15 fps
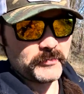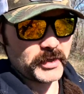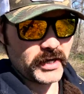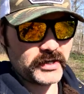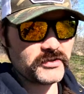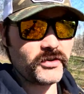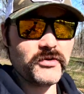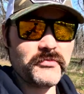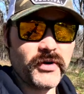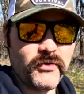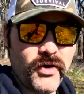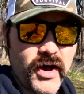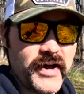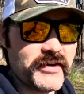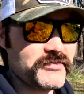I mean, I told my
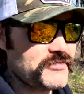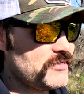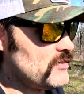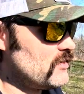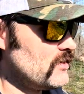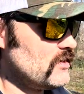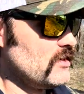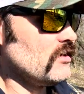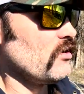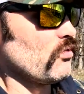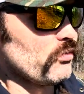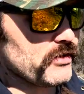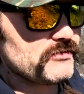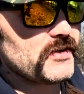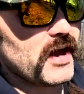wife,
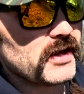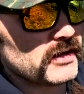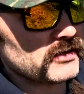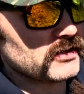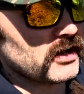we've got